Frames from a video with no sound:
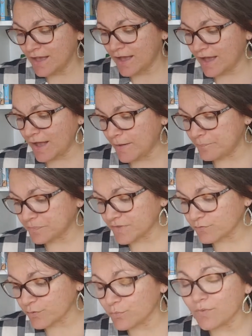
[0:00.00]
Um,
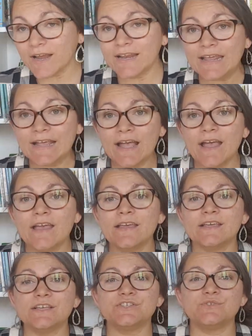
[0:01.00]
for writing,
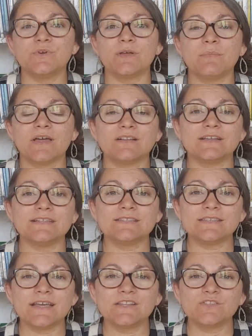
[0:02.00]
he's doing metal
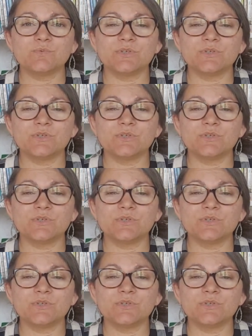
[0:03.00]
insets,